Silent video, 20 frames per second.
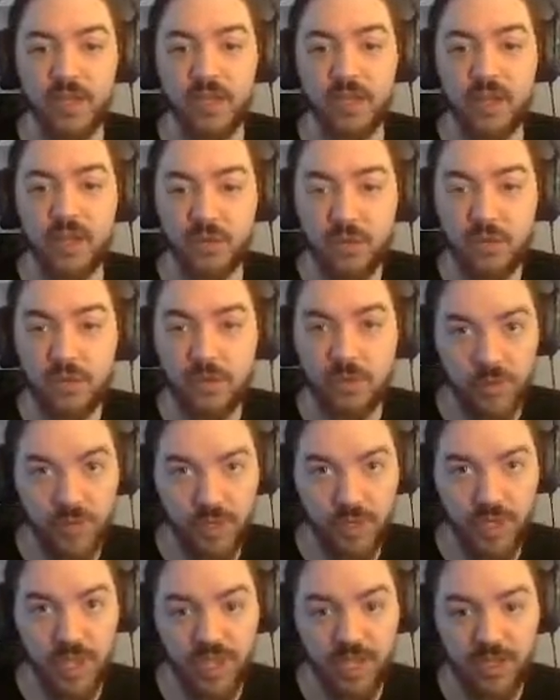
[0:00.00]
local
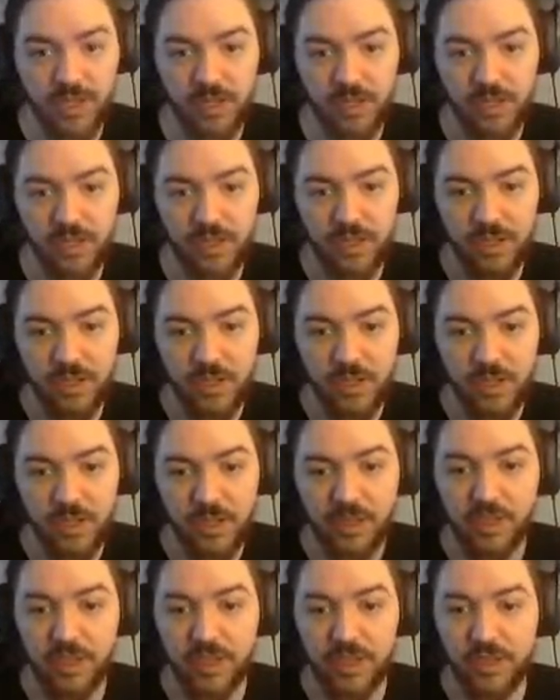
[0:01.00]
play,
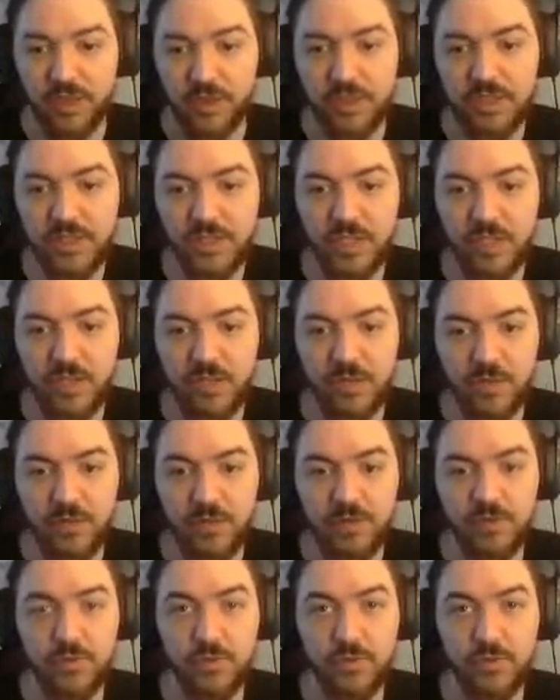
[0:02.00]
then those
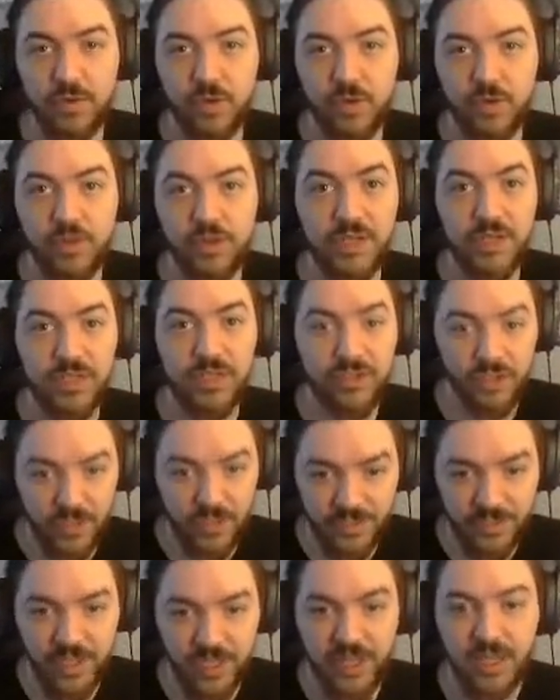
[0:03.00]
teleporters work
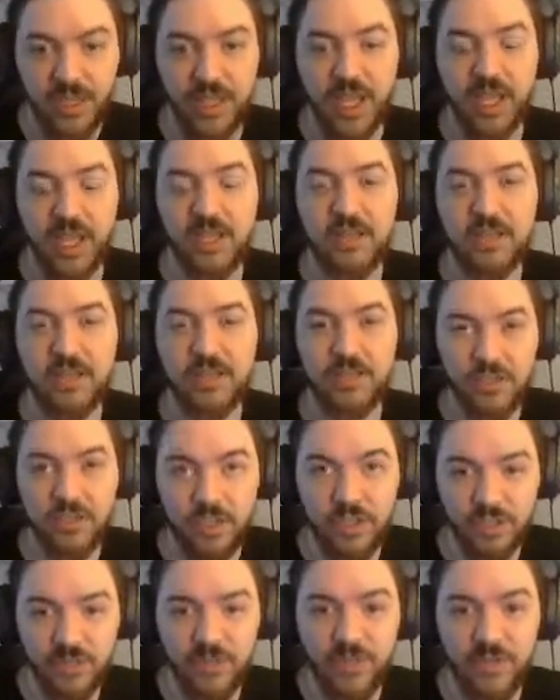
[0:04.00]
just like that,
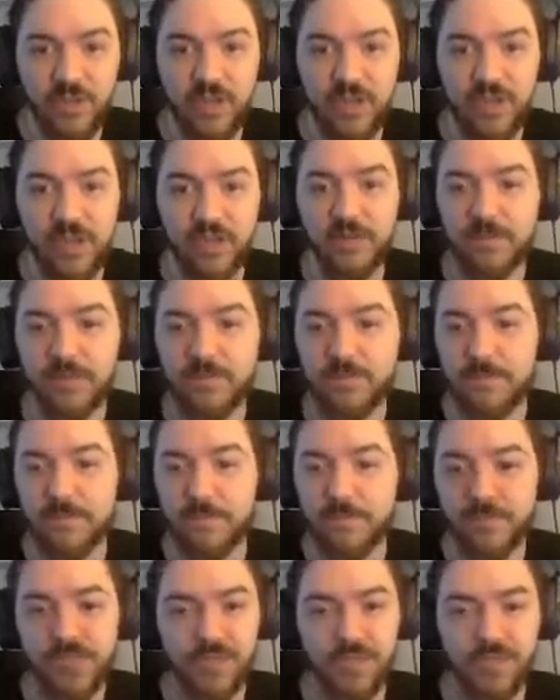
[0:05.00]
just fine.
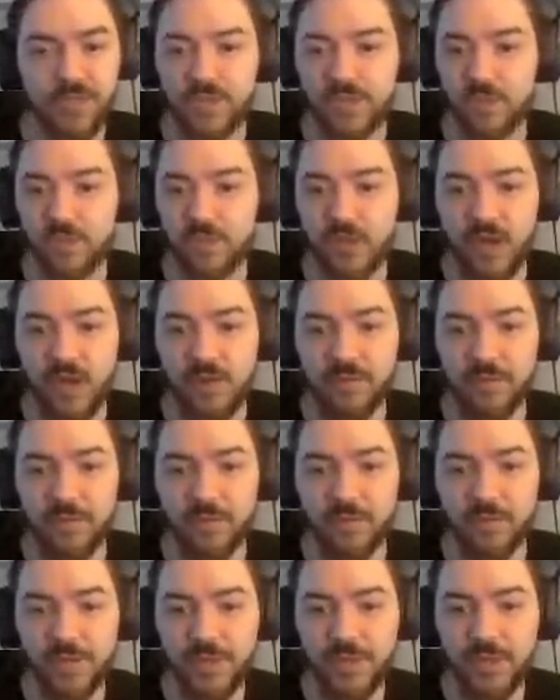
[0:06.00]
There's no problem.
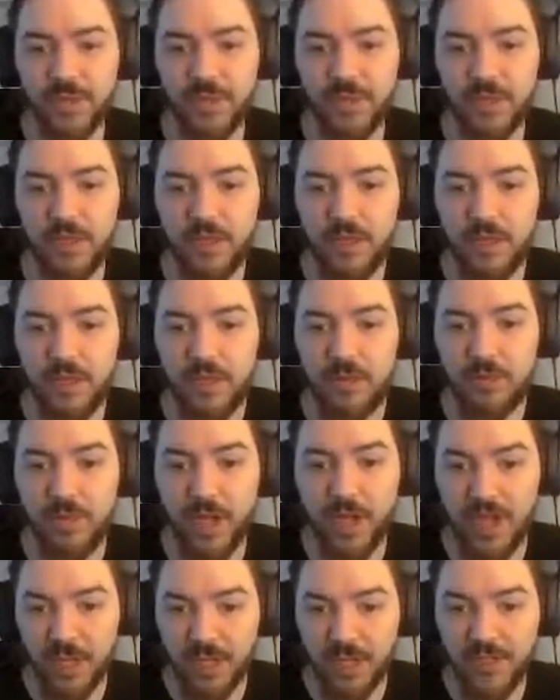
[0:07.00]

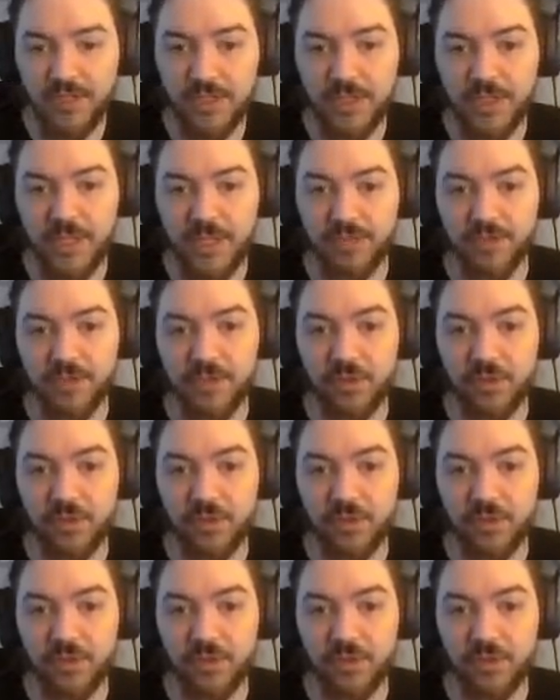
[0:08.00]
But if you're